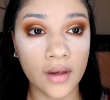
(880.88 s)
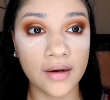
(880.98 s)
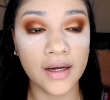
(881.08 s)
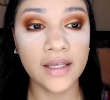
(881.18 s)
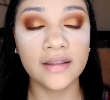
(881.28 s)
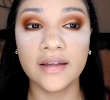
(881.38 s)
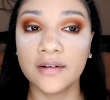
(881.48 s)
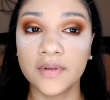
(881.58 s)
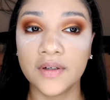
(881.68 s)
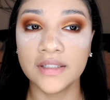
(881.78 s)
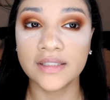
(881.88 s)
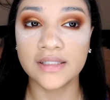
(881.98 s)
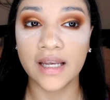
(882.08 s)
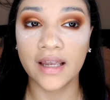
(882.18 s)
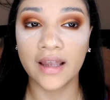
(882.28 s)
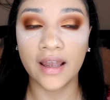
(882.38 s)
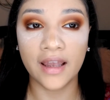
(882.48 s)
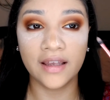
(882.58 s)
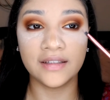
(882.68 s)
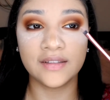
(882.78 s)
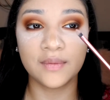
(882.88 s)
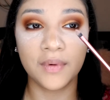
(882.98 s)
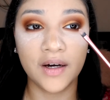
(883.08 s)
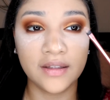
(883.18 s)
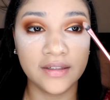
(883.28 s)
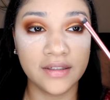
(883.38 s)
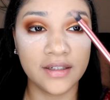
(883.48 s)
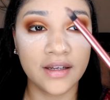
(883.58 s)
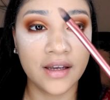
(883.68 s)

Alright, then I'm going to take a smaller